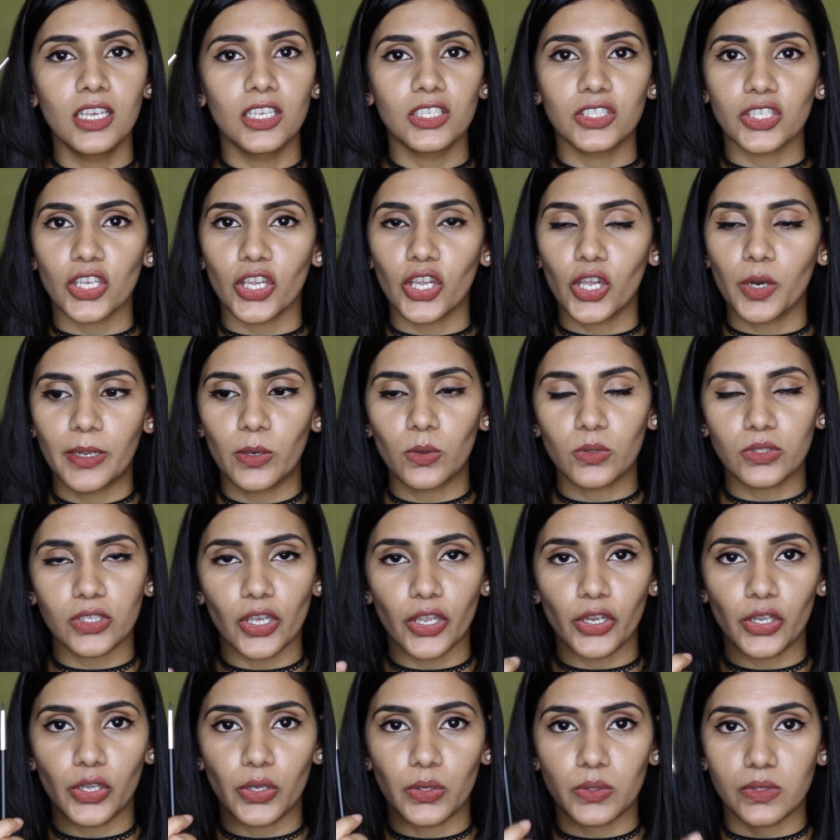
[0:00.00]
So you could also
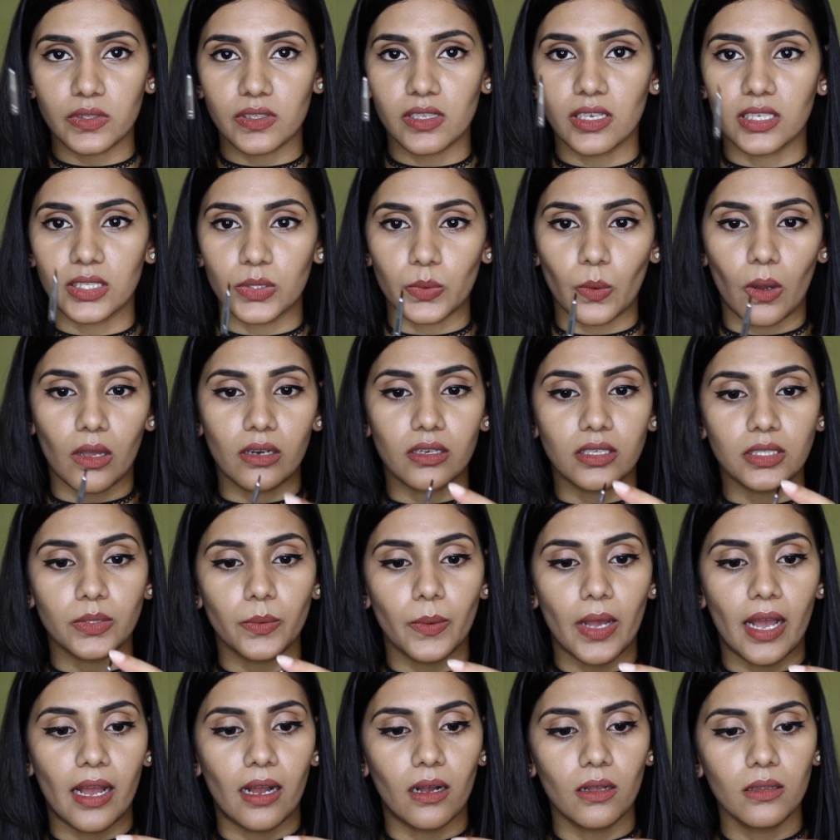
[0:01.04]
use this one as
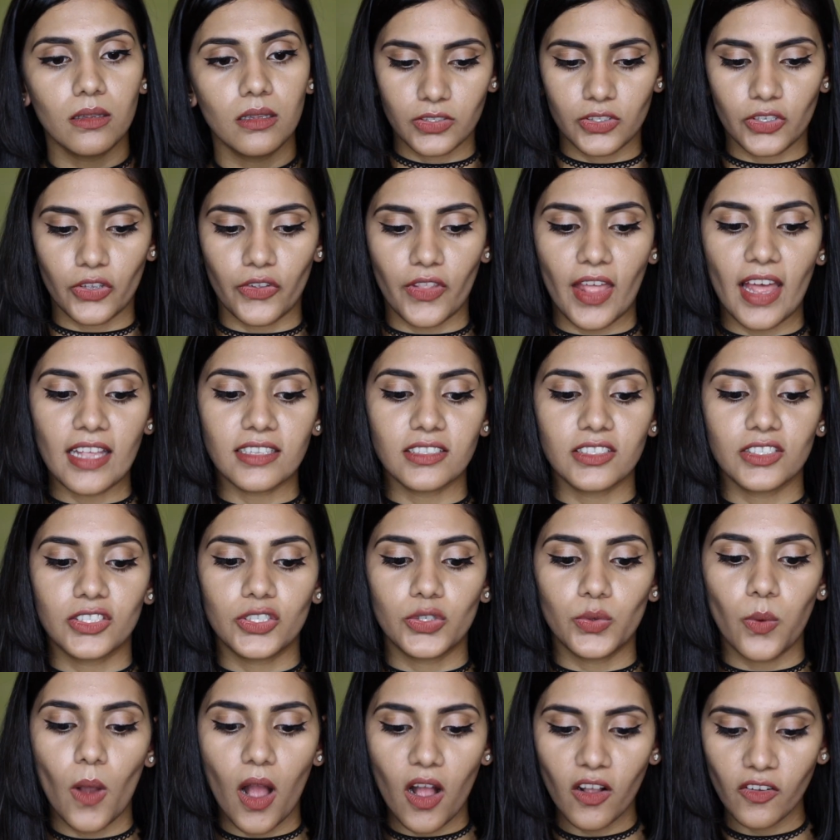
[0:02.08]
well. So that's
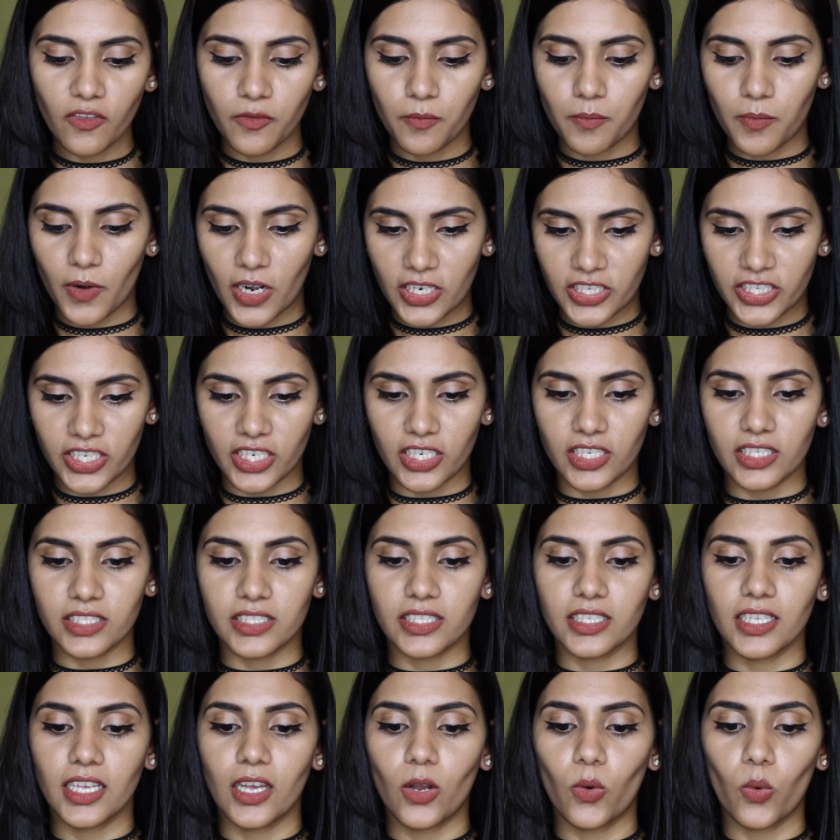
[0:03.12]
12
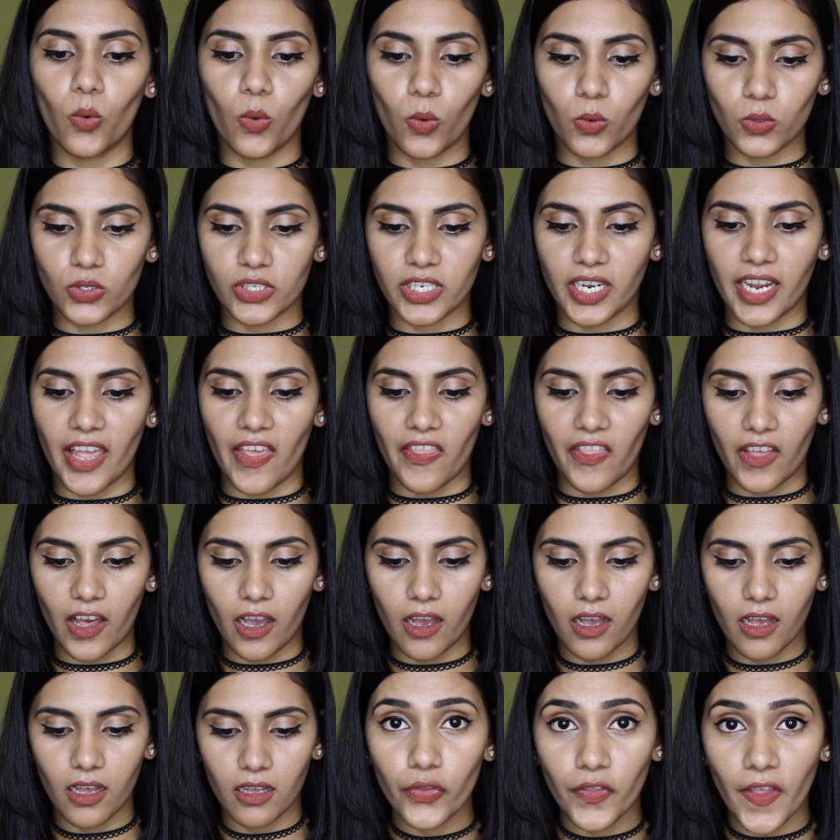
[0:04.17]
brushes all
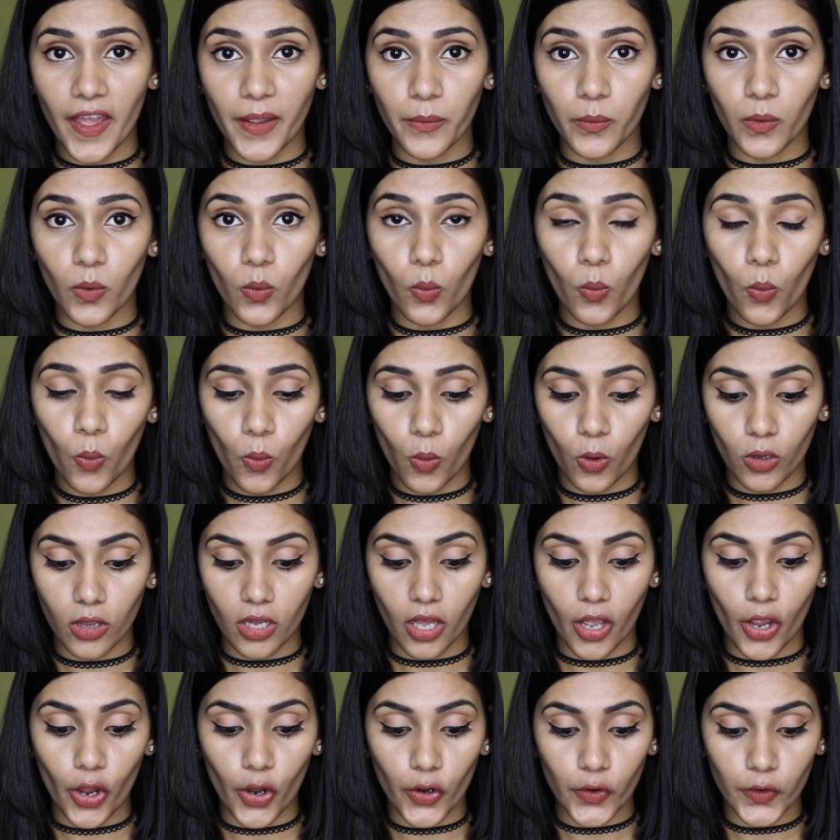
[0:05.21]
together. They were all
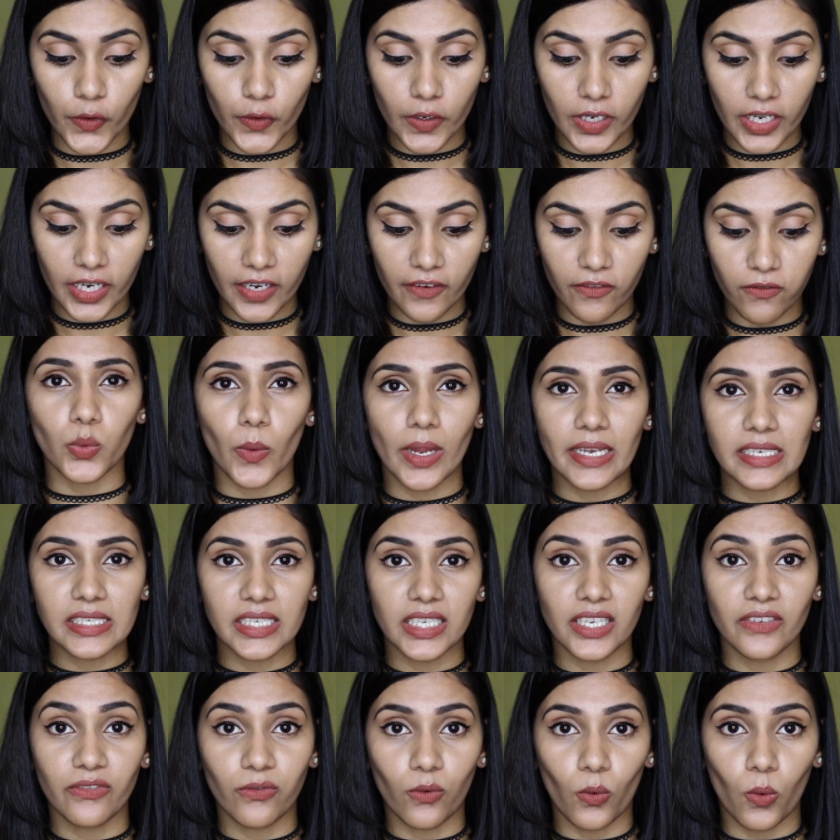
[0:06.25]
only
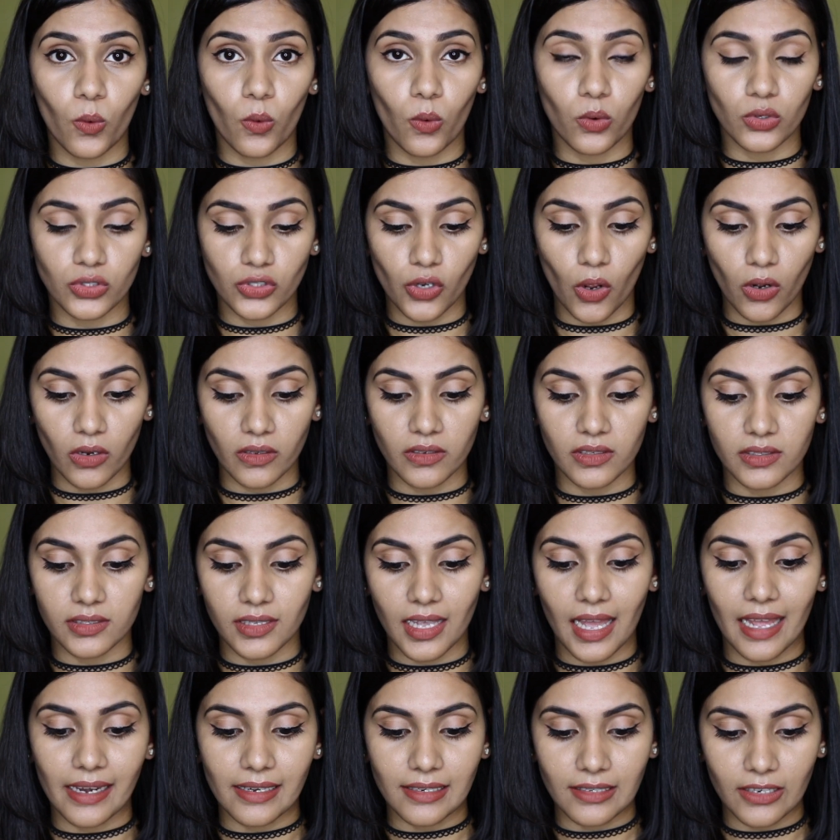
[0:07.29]

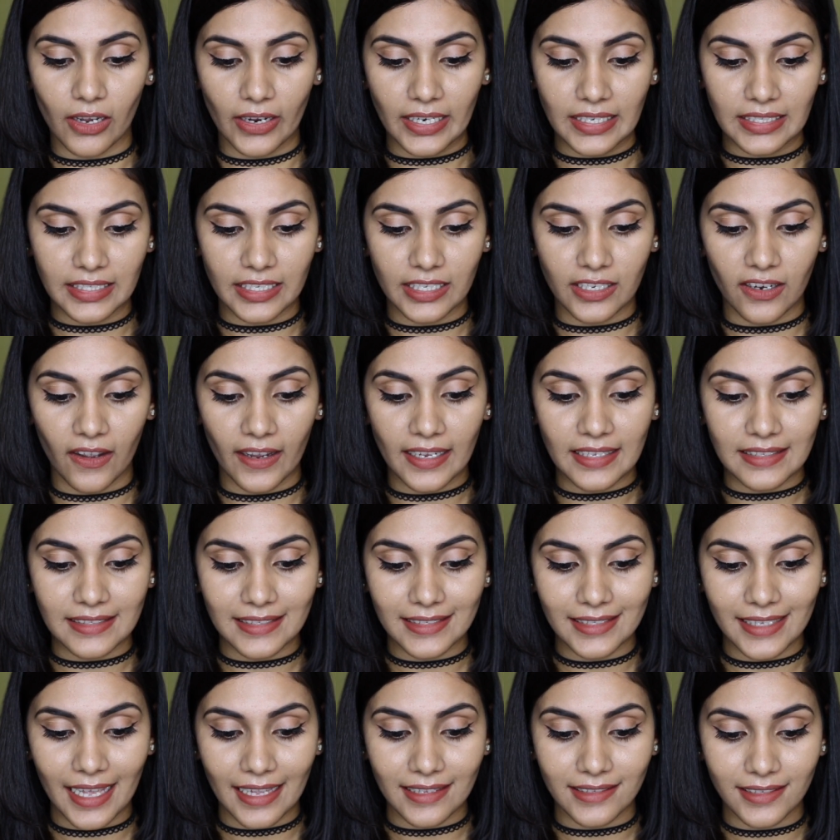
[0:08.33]

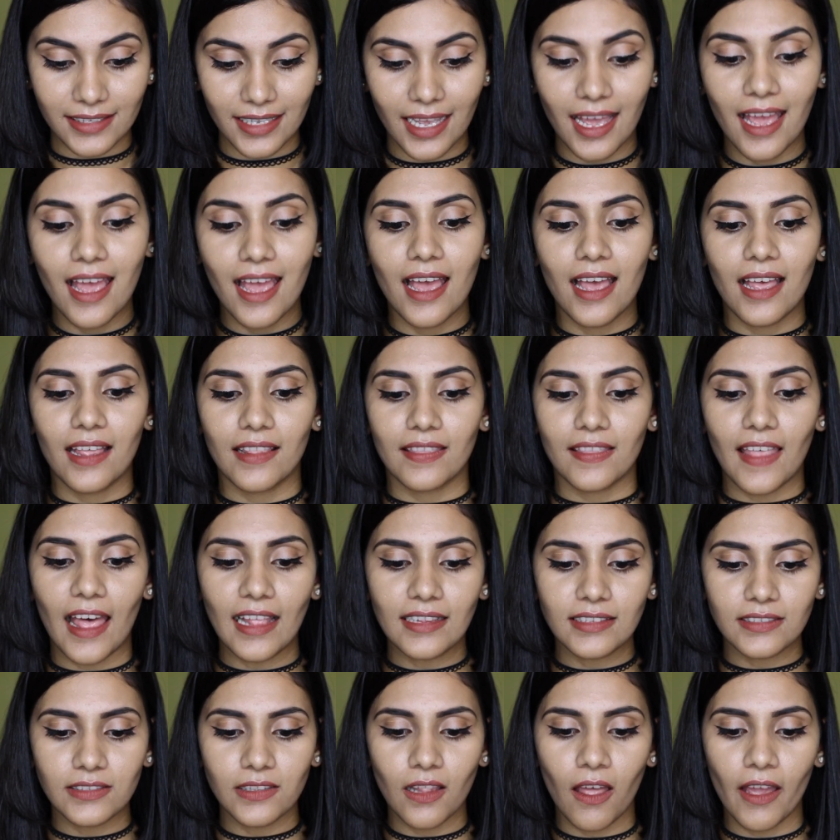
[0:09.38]
$24.99.
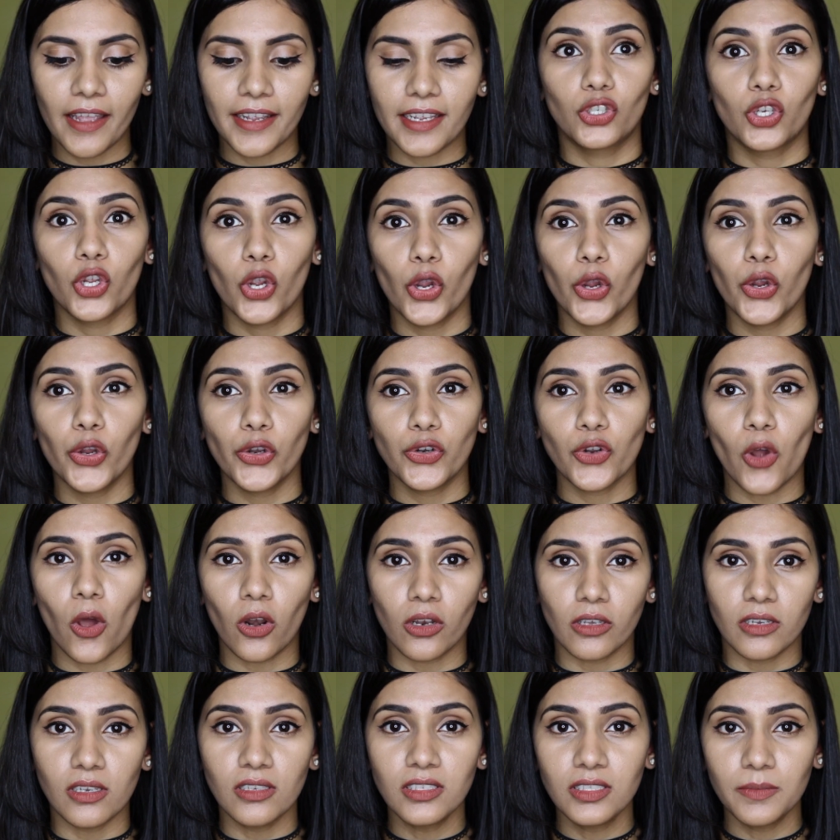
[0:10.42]
That's like
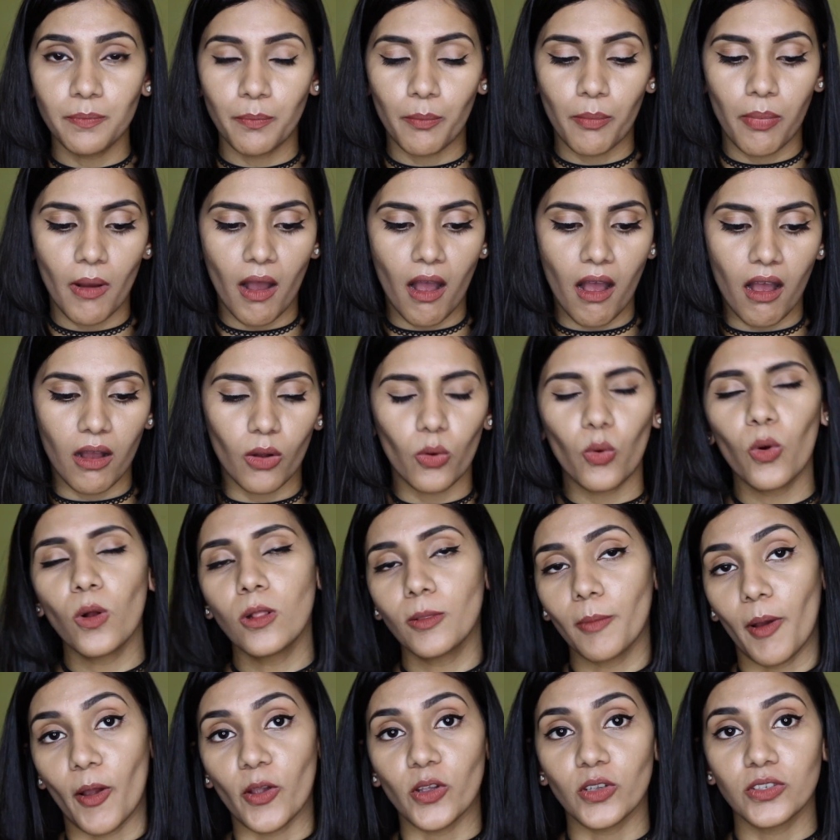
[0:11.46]
$2 per,
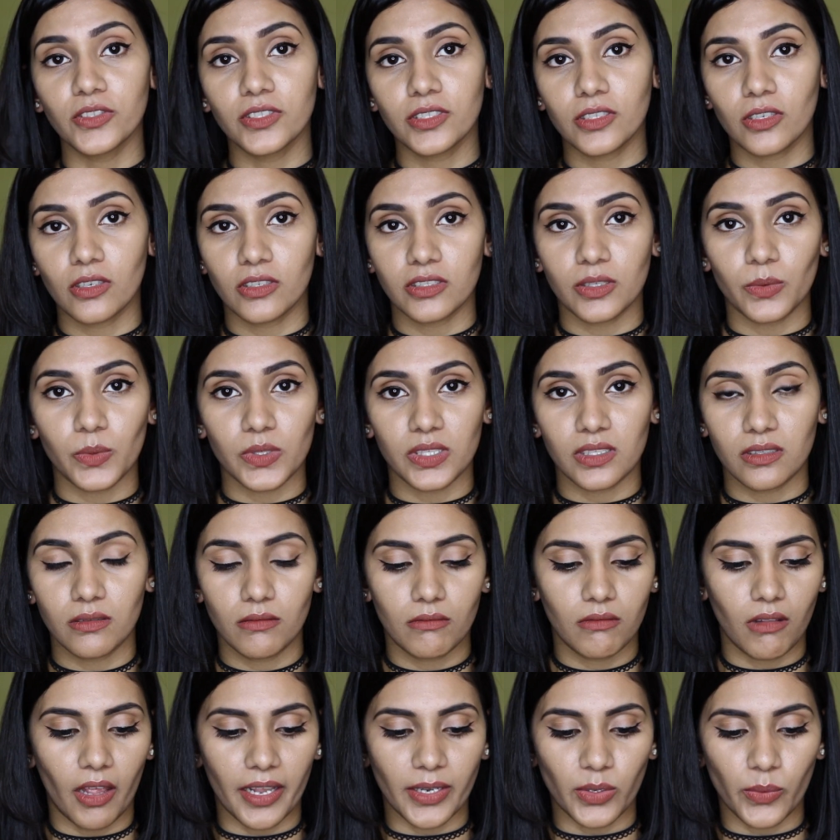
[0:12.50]
almost, because it was
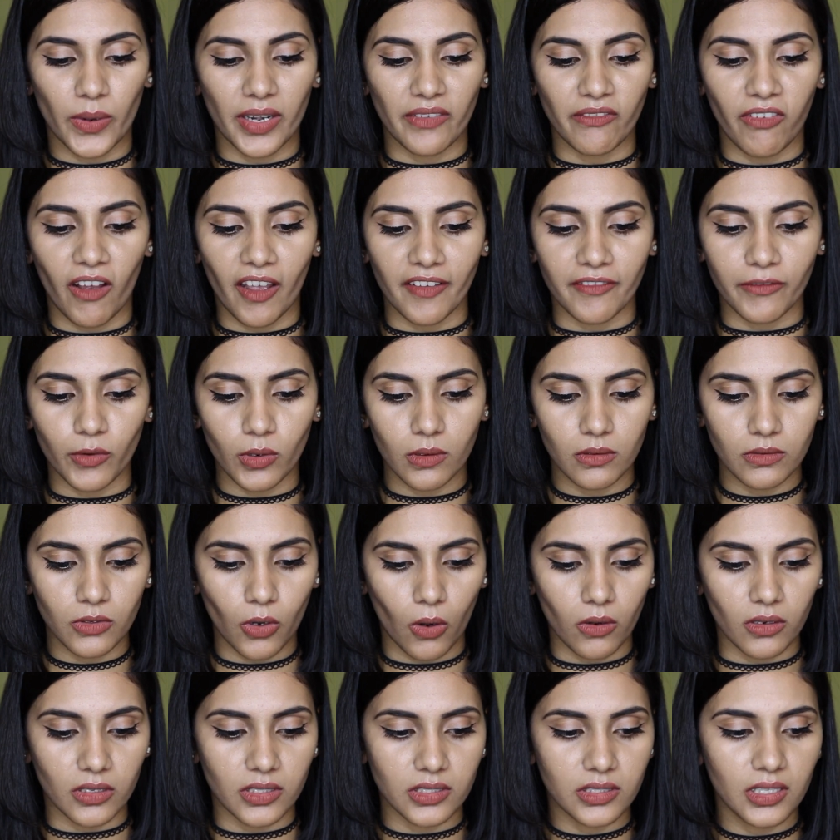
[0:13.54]
like
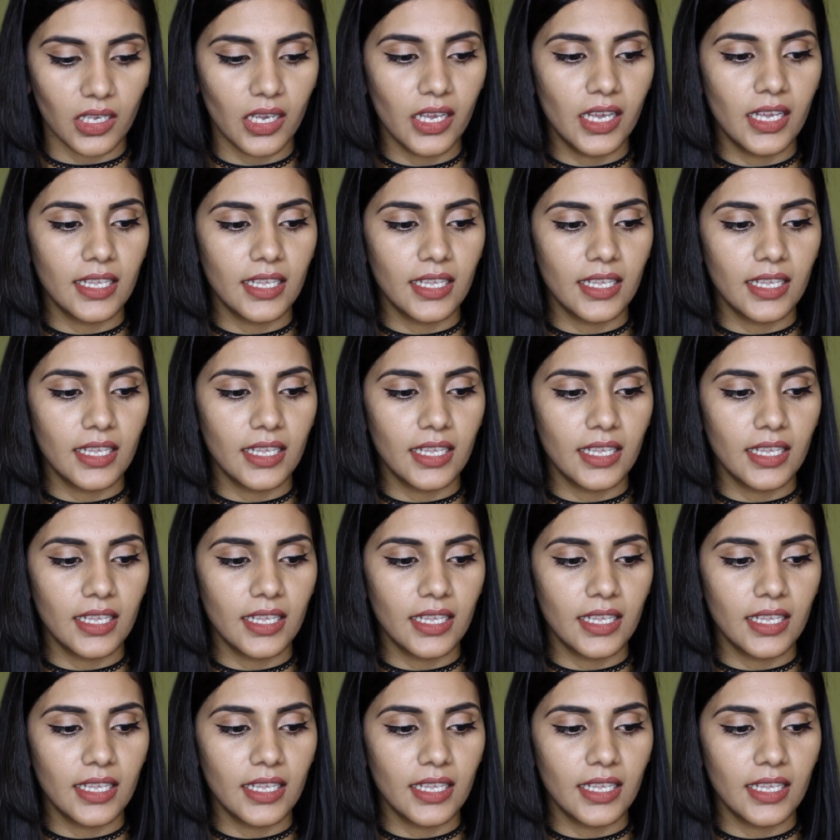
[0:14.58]
$25.